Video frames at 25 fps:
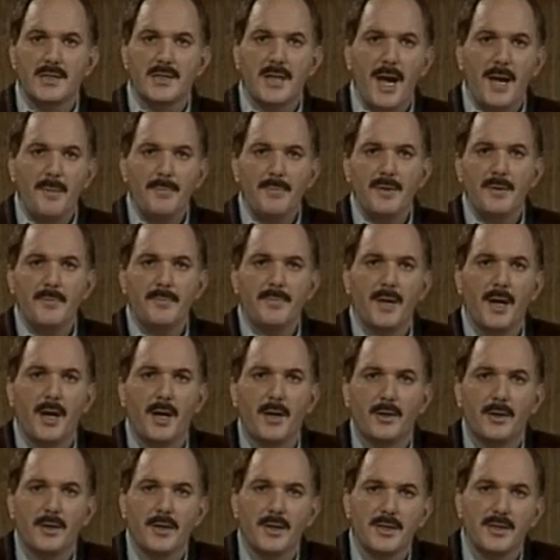Stopping
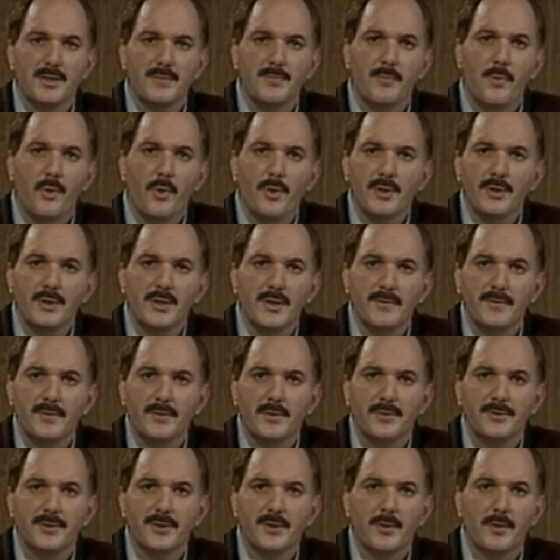power is more
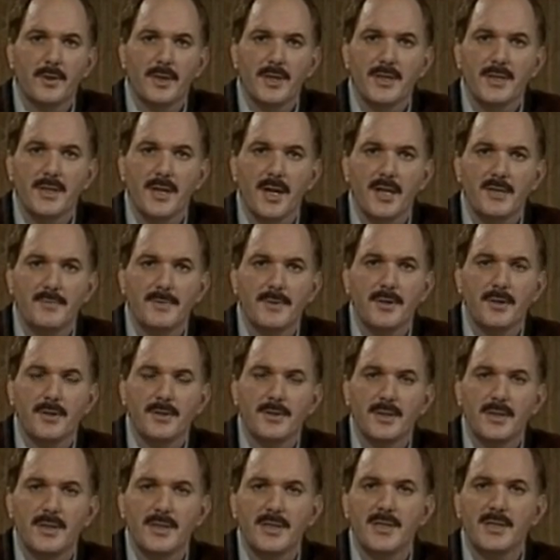difficult to criticize
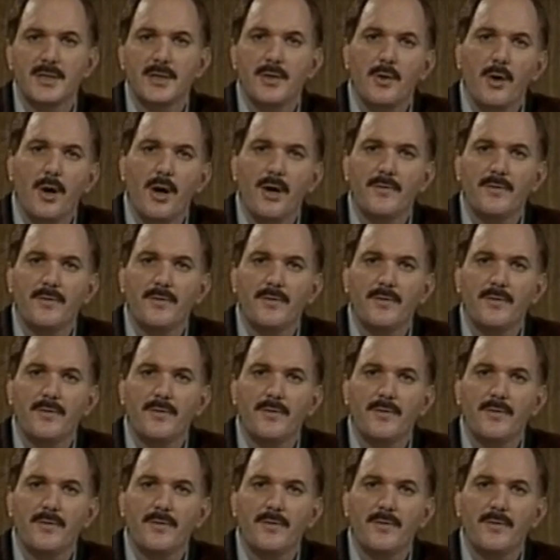because it is so